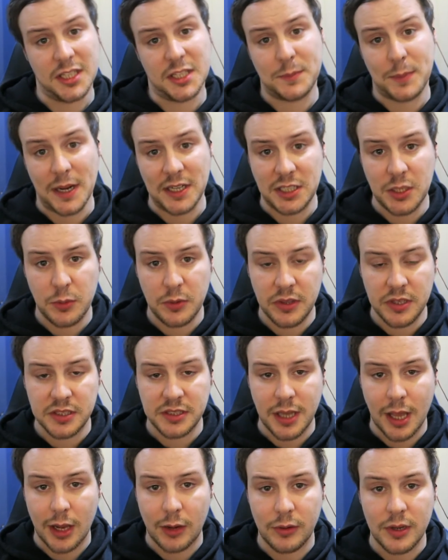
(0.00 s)
especially with the
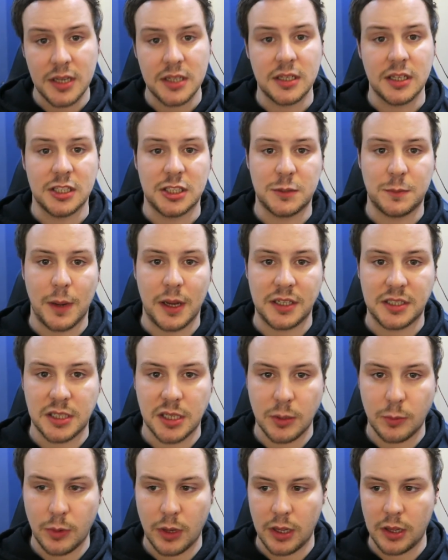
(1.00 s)
salaries,
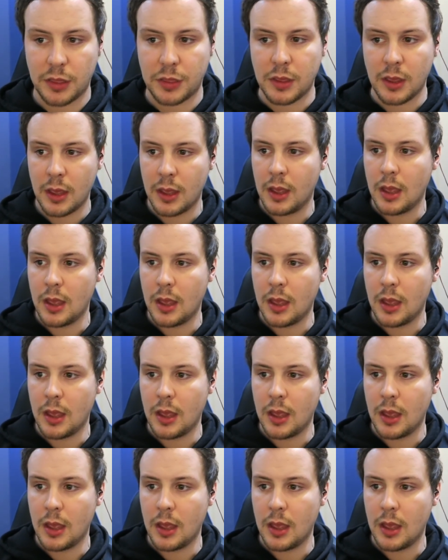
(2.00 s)
especially with